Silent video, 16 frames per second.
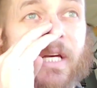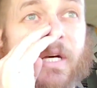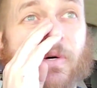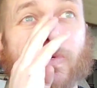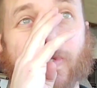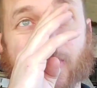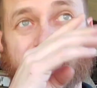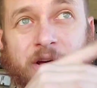
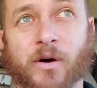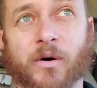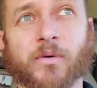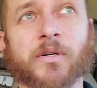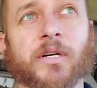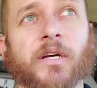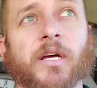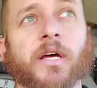those, so
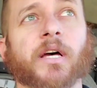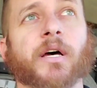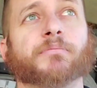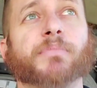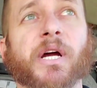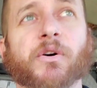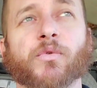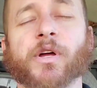
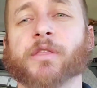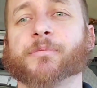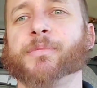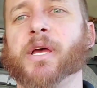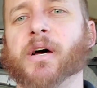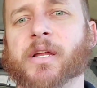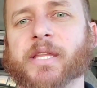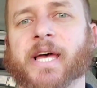bear with
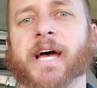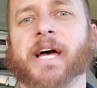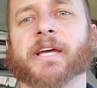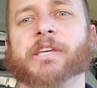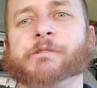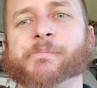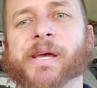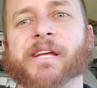me on
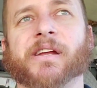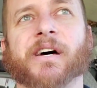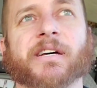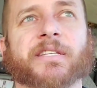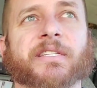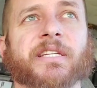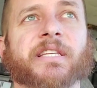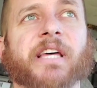that. You may
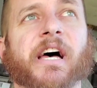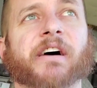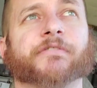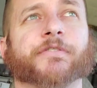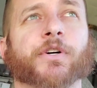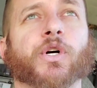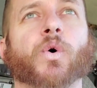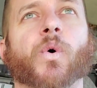not see
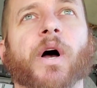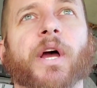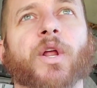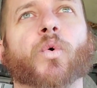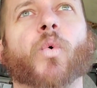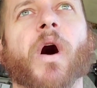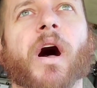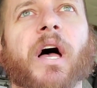that for
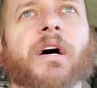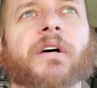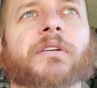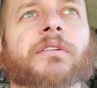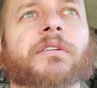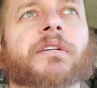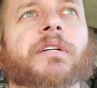quite a while